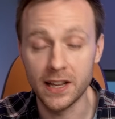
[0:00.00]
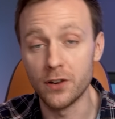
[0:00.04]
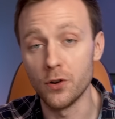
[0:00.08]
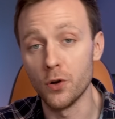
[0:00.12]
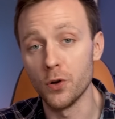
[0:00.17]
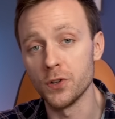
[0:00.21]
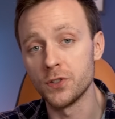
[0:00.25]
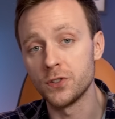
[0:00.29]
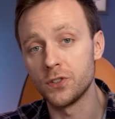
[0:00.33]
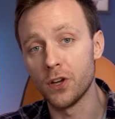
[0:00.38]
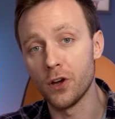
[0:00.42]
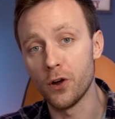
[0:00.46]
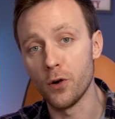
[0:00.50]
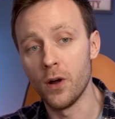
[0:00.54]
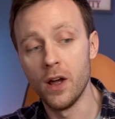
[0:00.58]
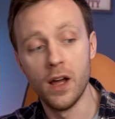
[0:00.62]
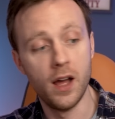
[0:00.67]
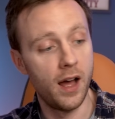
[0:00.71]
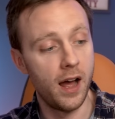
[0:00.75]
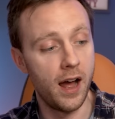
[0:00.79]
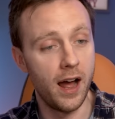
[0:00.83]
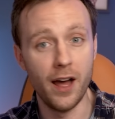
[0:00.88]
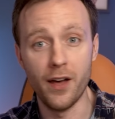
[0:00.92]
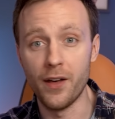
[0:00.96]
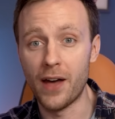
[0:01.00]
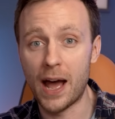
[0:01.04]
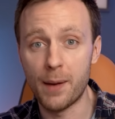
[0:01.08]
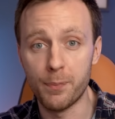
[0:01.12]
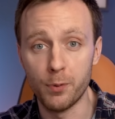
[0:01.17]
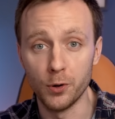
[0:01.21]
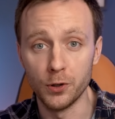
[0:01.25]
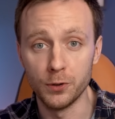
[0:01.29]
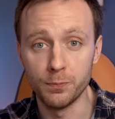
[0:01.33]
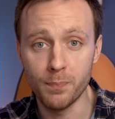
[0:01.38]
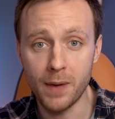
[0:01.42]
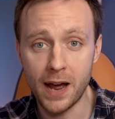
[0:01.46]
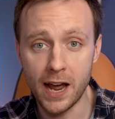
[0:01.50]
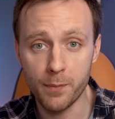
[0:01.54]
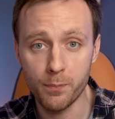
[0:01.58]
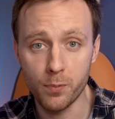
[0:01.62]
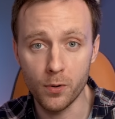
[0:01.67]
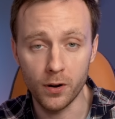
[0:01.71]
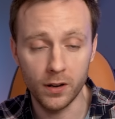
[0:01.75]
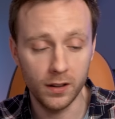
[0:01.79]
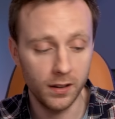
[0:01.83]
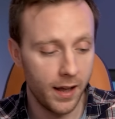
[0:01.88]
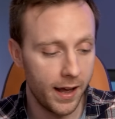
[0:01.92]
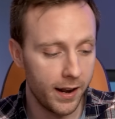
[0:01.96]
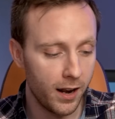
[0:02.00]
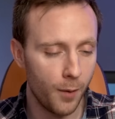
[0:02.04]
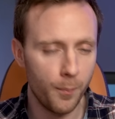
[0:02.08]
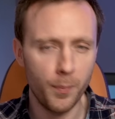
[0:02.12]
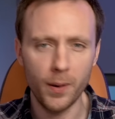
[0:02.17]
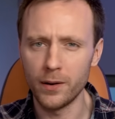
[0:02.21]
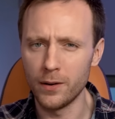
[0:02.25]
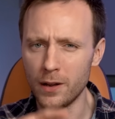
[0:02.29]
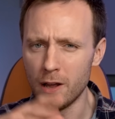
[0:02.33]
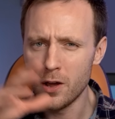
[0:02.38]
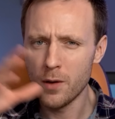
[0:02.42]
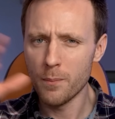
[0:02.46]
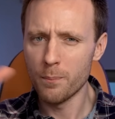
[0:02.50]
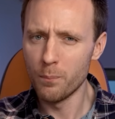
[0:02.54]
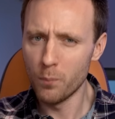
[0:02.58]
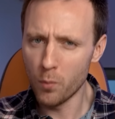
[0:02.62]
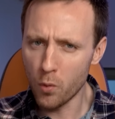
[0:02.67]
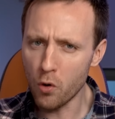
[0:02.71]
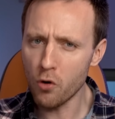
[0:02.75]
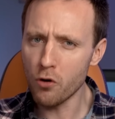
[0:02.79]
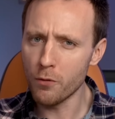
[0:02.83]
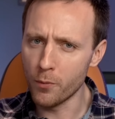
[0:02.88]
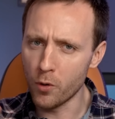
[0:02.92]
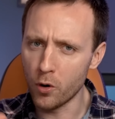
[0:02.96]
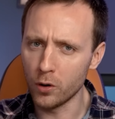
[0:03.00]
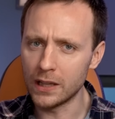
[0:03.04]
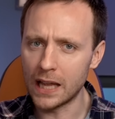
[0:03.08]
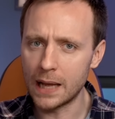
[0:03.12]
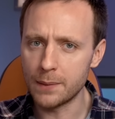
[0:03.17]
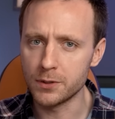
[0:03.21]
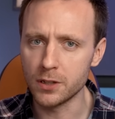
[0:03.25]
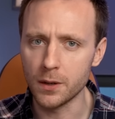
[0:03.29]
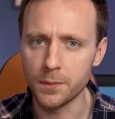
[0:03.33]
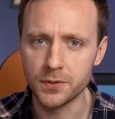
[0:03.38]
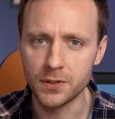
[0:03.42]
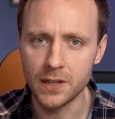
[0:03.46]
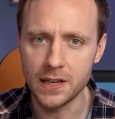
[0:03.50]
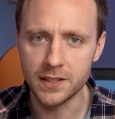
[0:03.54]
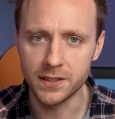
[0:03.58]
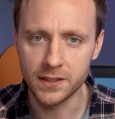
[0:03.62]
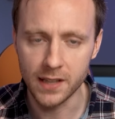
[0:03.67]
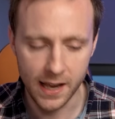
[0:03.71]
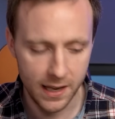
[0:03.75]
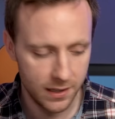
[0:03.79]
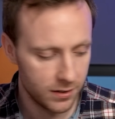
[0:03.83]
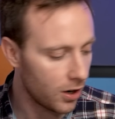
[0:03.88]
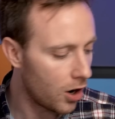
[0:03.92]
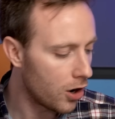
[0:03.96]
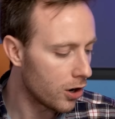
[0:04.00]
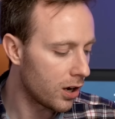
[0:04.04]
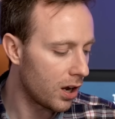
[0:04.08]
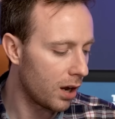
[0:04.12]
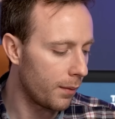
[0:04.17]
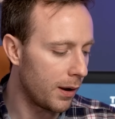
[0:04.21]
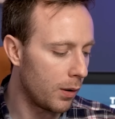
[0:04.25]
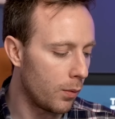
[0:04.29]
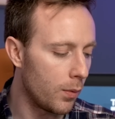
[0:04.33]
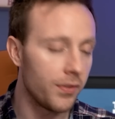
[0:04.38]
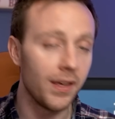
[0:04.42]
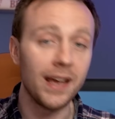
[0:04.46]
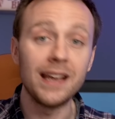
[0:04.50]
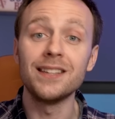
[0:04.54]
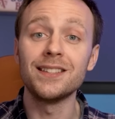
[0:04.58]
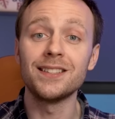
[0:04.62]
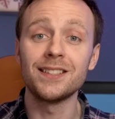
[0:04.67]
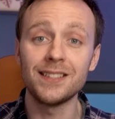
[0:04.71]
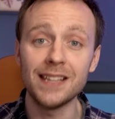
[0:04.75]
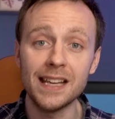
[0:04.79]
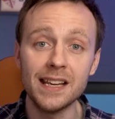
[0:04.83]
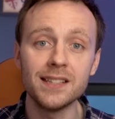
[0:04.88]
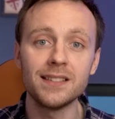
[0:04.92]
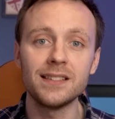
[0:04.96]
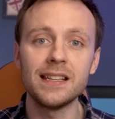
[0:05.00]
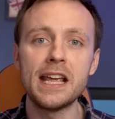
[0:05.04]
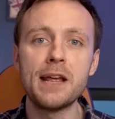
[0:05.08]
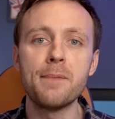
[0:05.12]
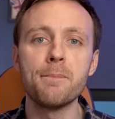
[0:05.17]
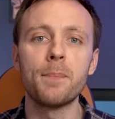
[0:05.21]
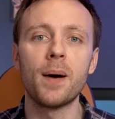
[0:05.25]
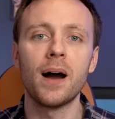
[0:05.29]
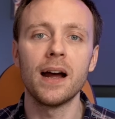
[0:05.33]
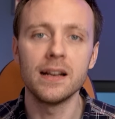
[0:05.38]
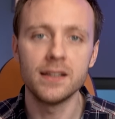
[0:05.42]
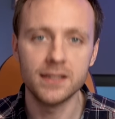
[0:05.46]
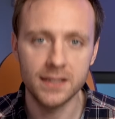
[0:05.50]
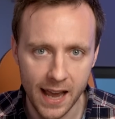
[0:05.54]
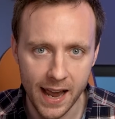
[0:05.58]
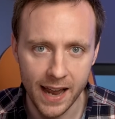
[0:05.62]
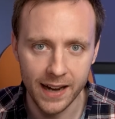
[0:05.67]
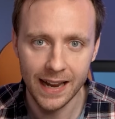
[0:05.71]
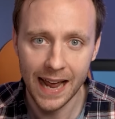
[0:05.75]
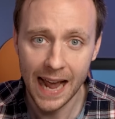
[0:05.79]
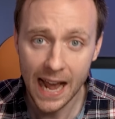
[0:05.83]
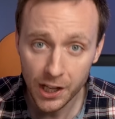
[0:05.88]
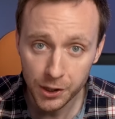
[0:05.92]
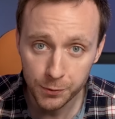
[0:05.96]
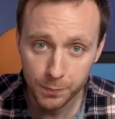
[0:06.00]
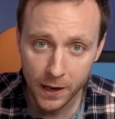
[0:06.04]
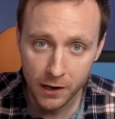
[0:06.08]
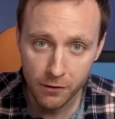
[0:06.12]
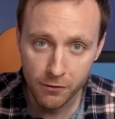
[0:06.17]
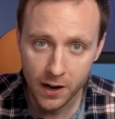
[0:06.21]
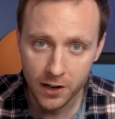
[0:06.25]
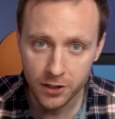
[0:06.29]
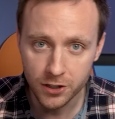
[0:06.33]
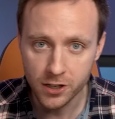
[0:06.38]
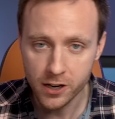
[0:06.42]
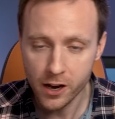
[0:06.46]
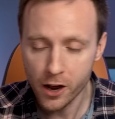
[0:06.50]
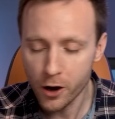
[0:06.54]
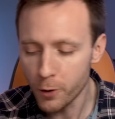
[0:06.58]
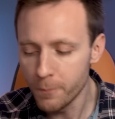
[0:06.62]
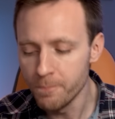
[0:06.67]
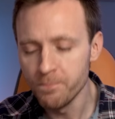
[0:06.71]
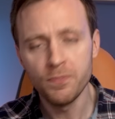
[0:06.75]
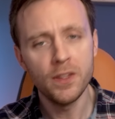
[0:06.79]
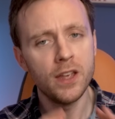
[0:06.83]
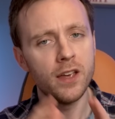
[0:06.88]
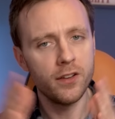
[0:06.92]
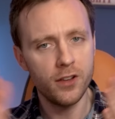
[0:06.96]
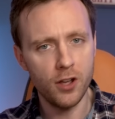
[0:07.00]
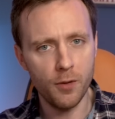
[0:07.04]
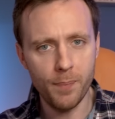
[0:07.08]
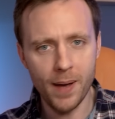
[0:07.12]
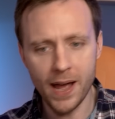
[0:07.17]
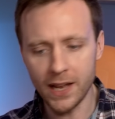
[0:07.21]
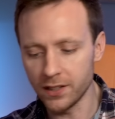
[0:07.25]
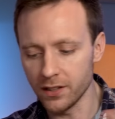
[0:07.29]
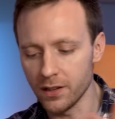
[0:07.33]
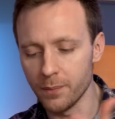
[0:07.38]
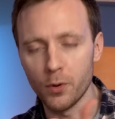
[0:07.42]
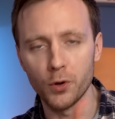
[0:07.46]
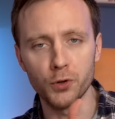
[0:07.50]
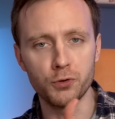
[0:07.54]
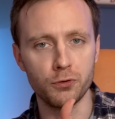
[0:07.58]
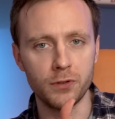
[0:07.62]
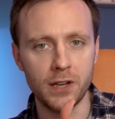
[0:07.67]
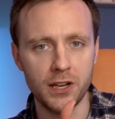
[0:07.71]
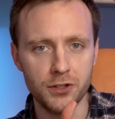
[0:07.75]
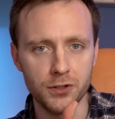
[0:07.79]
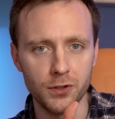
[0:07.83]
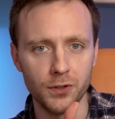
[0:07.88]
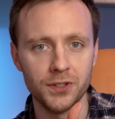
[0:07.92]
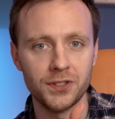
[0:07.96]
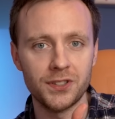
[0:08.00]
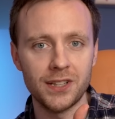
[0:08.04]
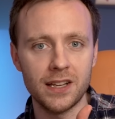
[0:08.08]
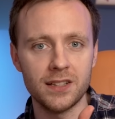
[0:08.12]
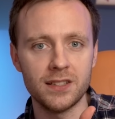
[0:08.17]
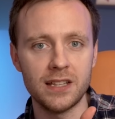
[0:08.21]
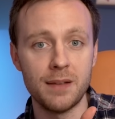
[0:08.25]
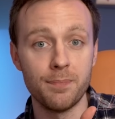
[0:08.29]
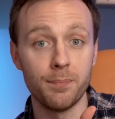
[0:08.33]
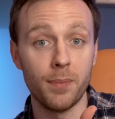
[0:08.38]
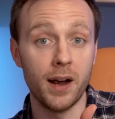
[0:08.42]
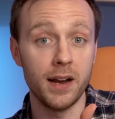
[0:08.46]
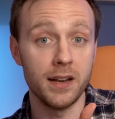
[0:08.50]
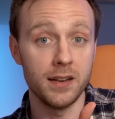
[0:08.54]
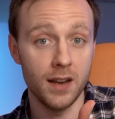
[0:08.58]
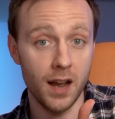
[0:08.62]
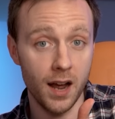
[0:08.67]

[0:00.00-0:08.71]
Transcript: and also uh, Apple's MacBook lineup, and more and more laptops these days are coming with a sixteen by ten aspect ratio compared to the more traditional sixteen by